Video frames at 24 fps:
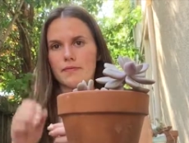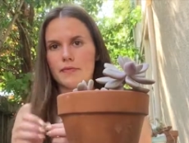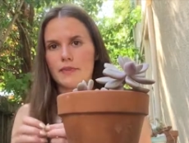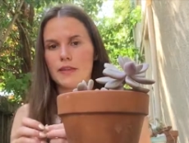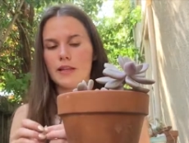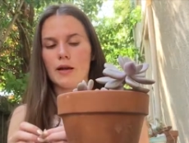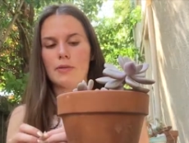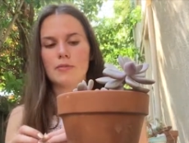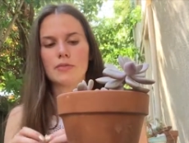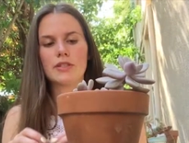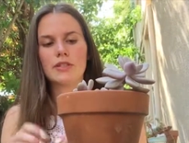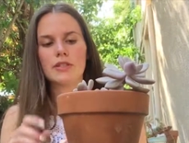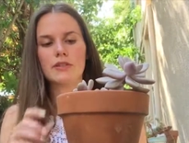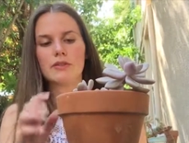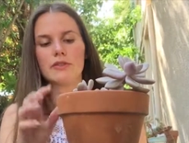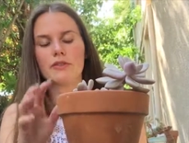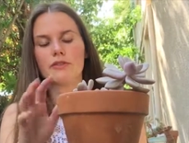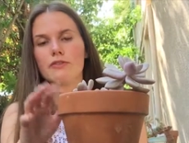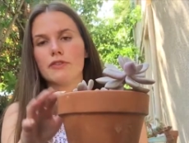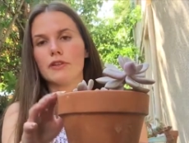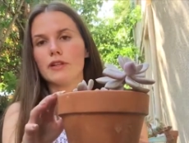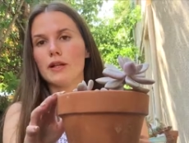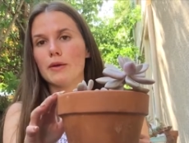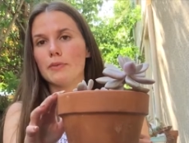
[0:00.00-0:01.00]
Now I'm just going
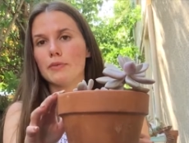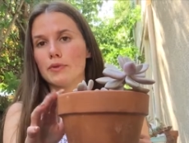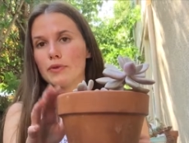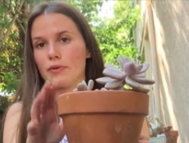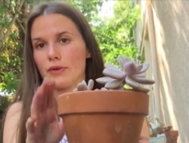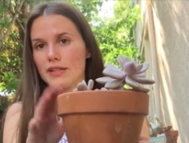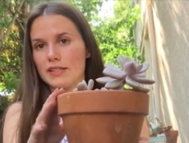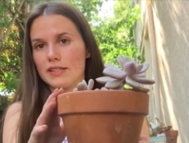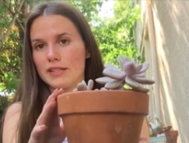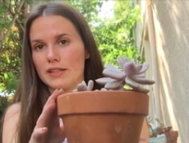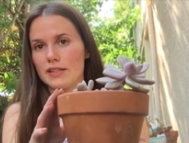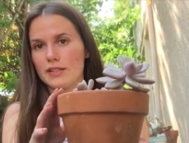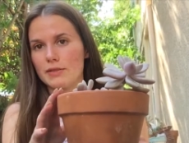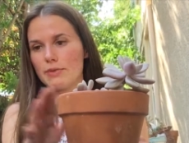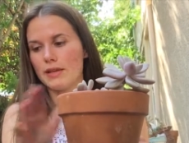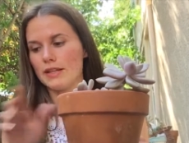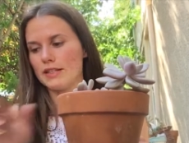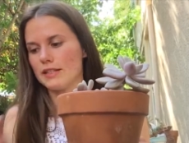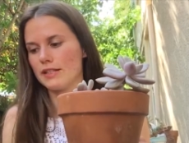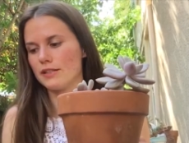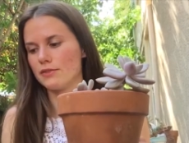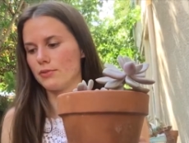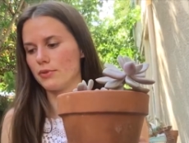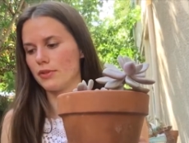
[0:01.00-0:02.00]
to fill up the rest of the
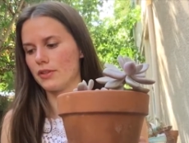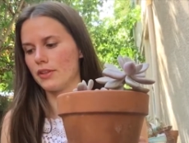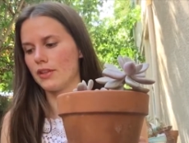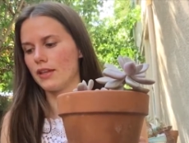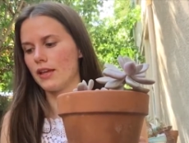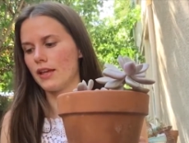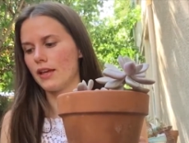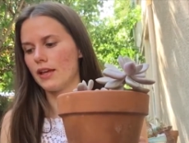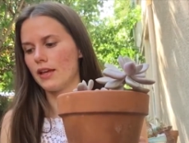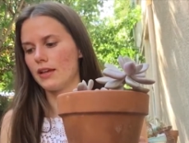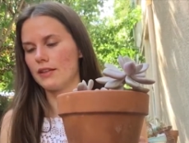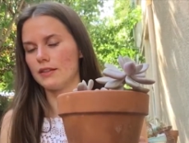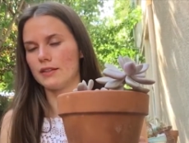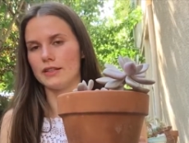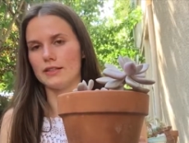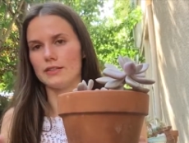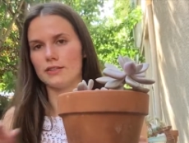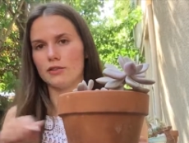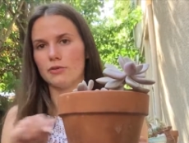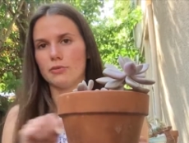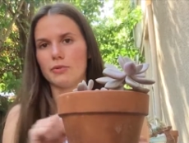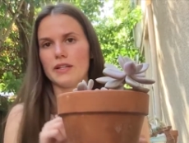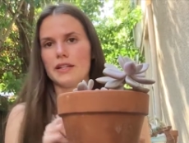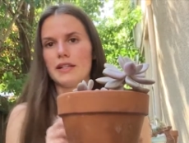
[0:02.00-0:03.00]
spaces with these
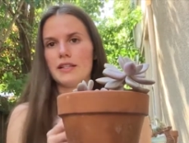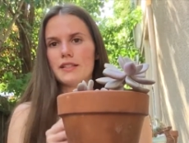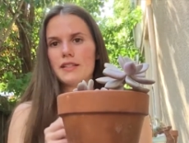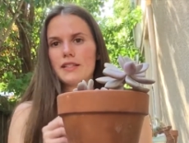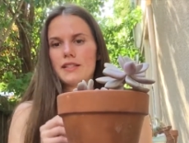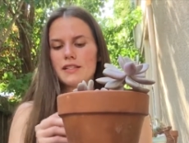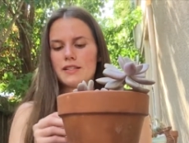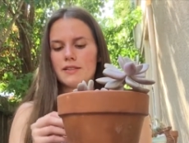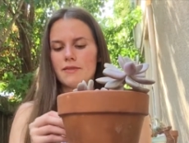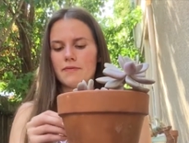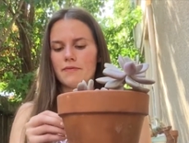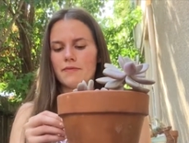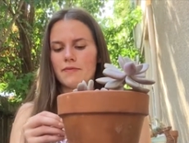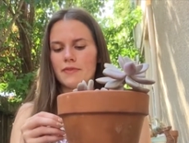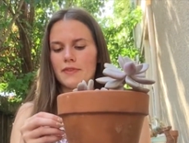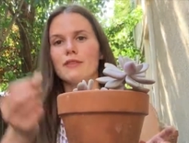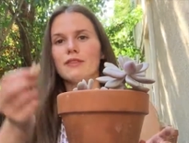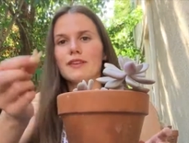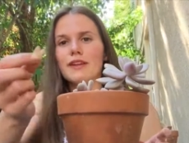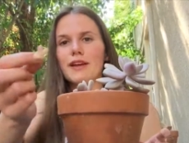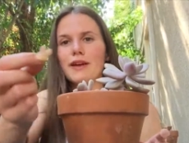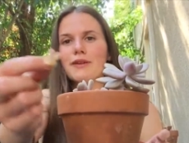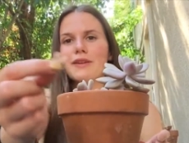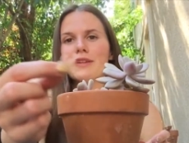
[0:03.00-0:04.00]
little plants.
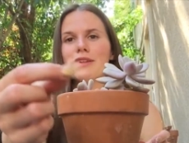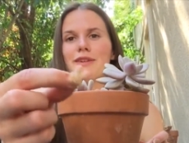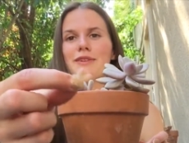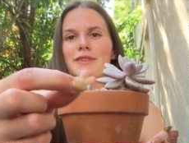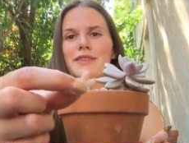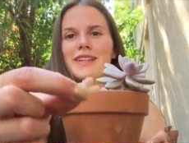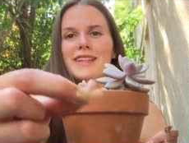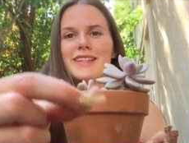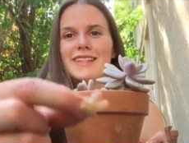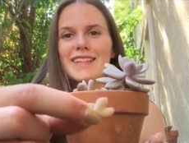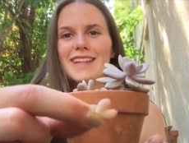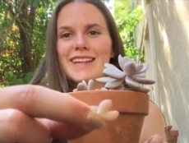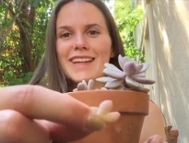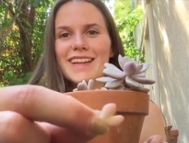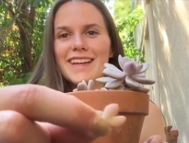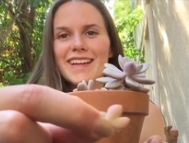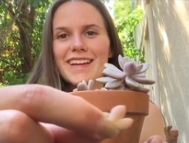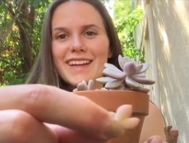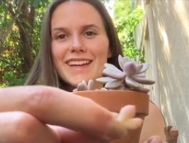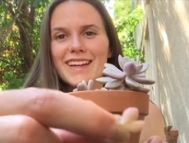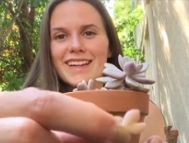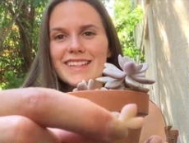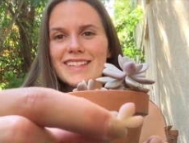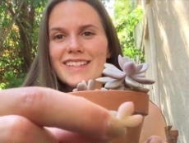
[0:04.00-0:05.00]
Look how cute this
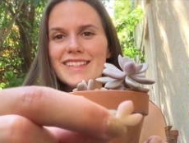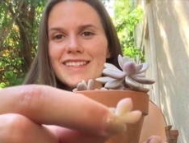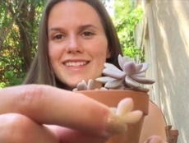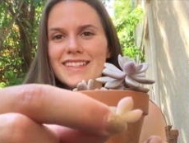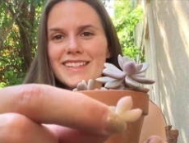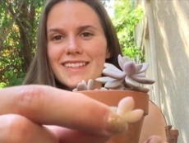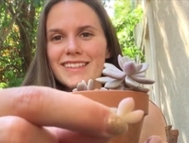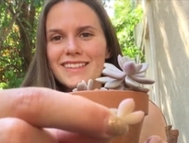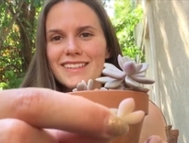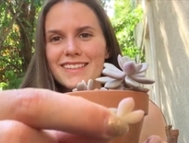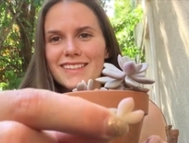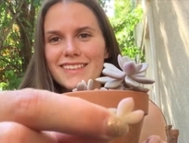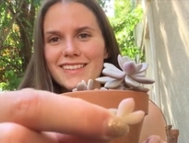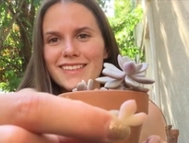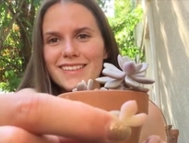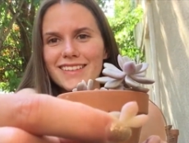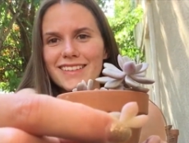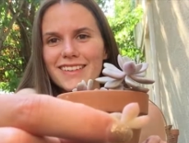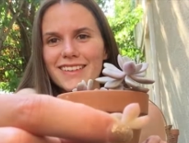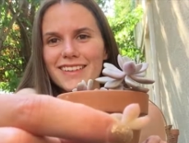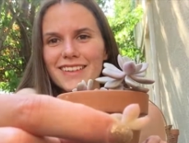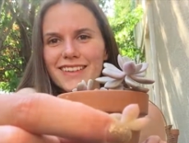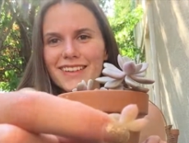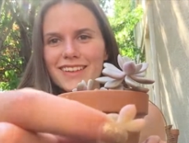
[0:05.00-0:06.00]
is!
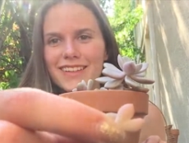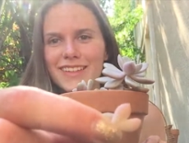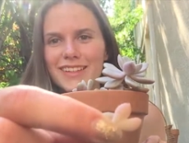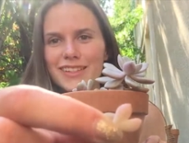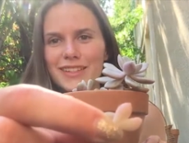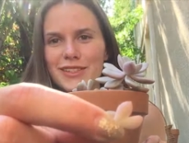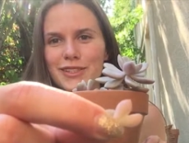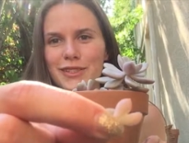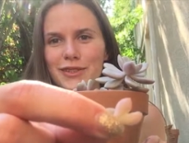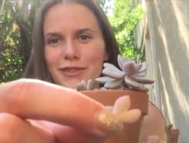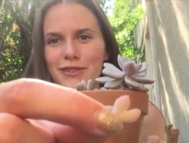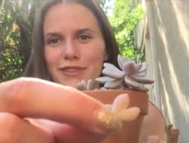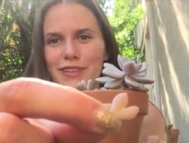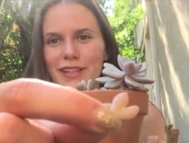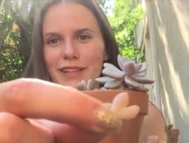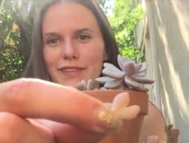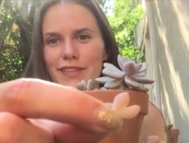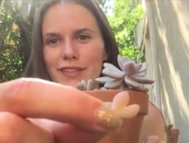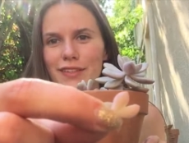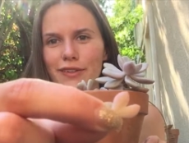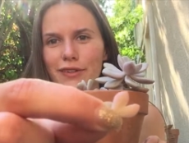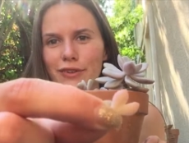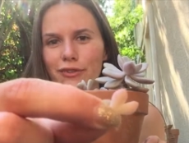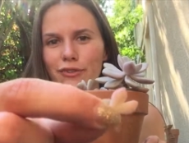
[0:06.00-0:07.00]
These two
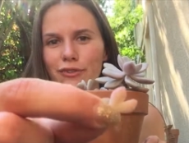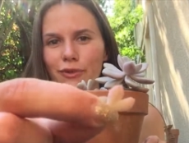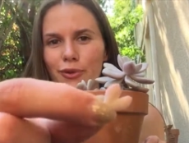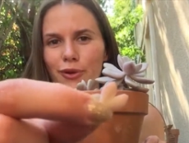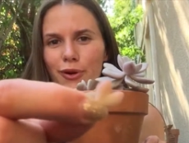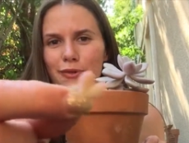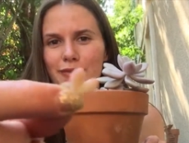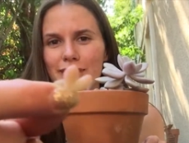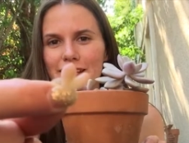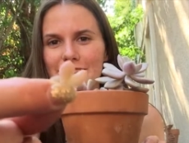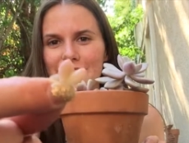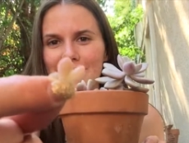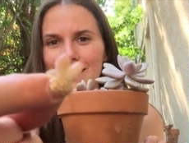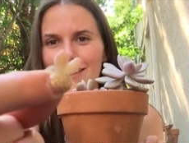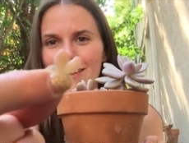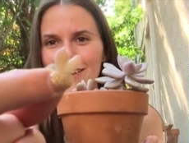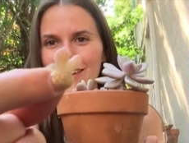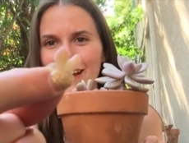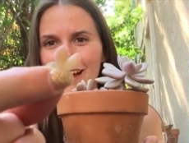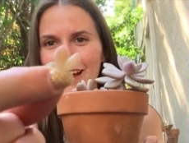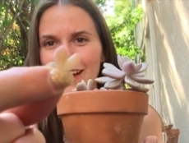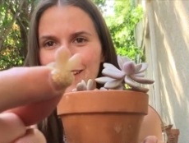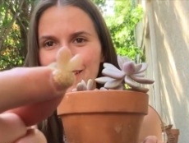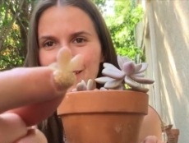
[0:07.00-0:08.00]
leaves are deformed and they
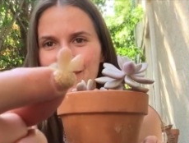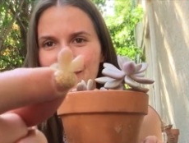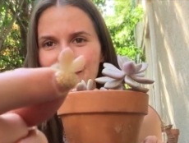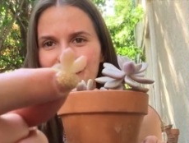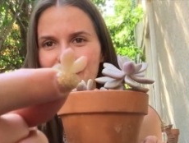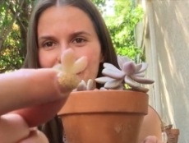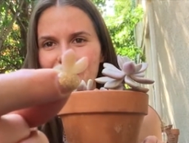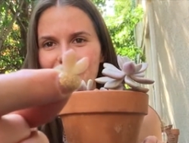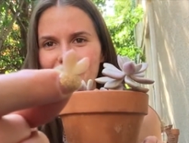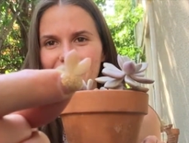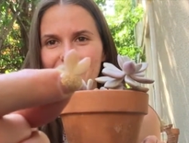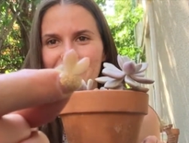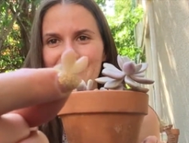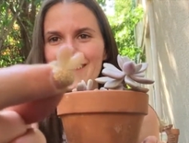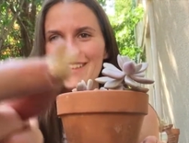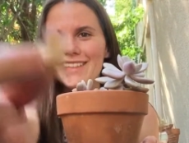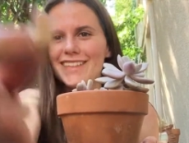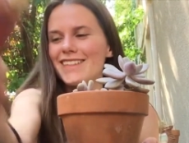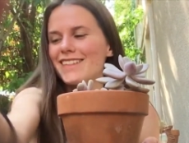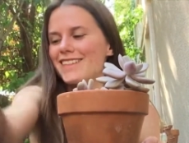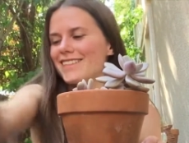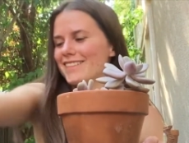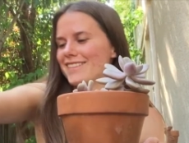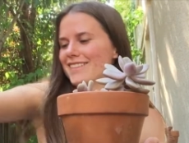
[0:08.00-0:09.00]
look like a little
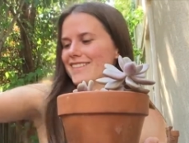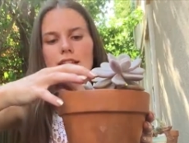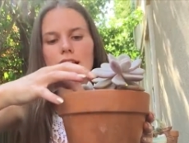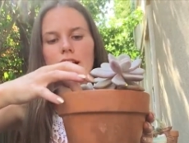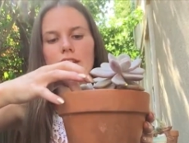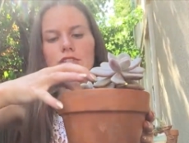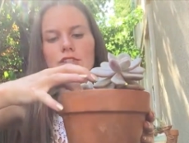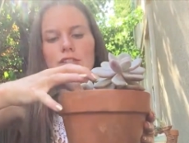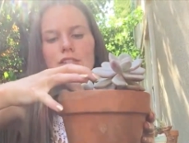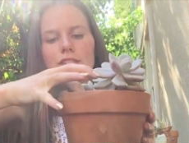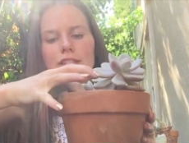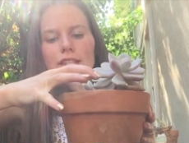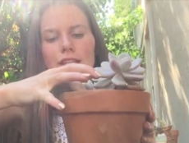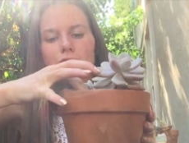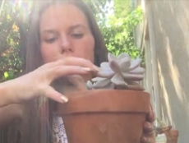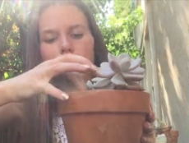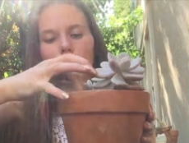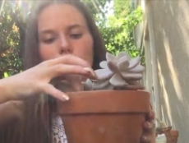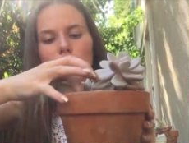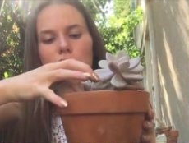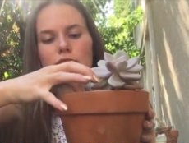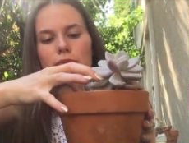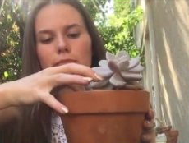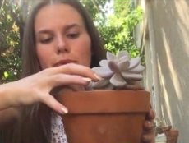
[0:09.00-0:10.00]
heart. I just dig a
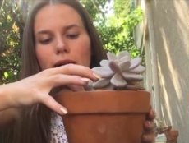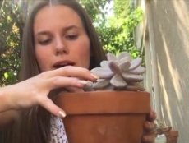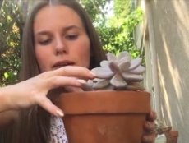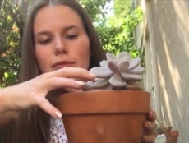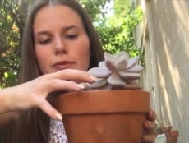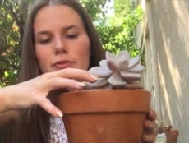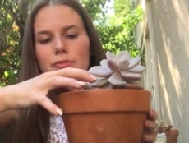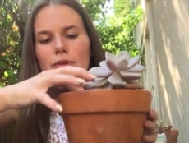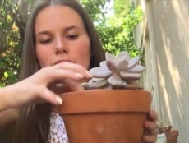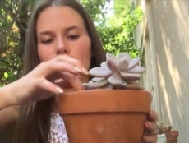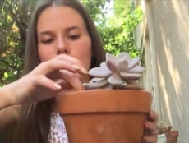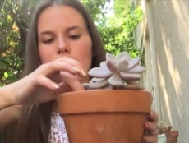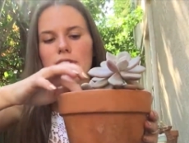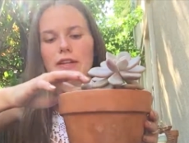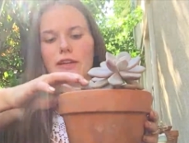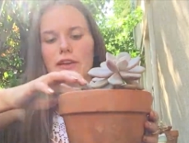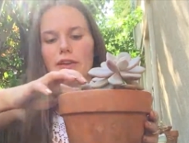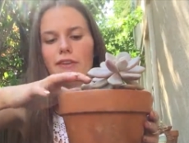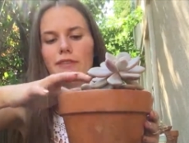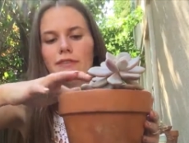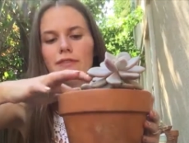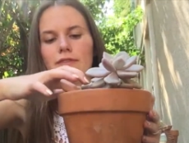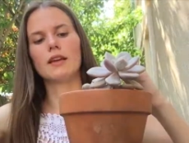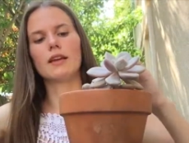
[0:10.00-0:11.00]
little spot in with my
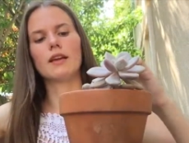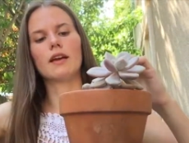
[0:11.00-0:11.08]
finger.